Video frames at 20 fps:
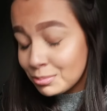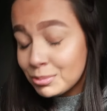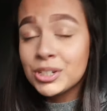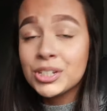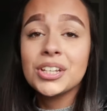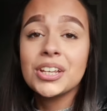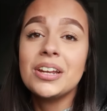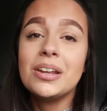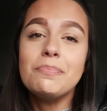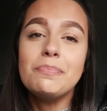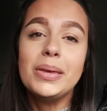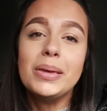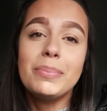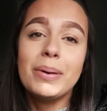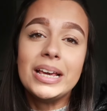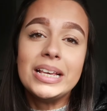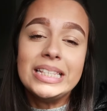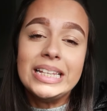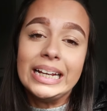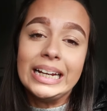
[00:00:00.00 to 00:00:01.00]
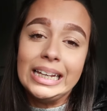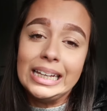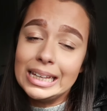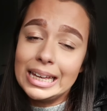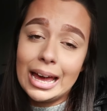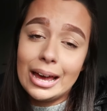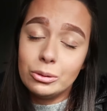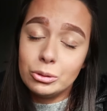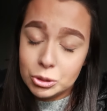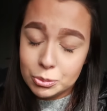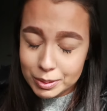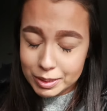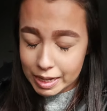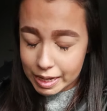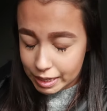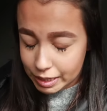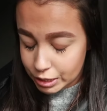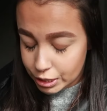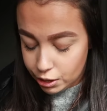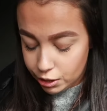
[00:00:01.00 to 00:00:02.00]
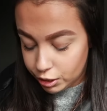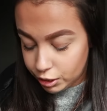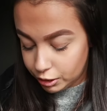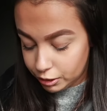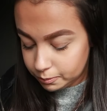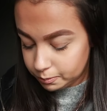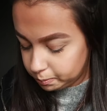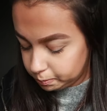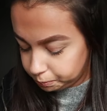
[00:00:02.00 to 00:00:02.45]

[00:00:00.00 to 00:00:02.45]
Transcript: I'm just going to be basically couch potato.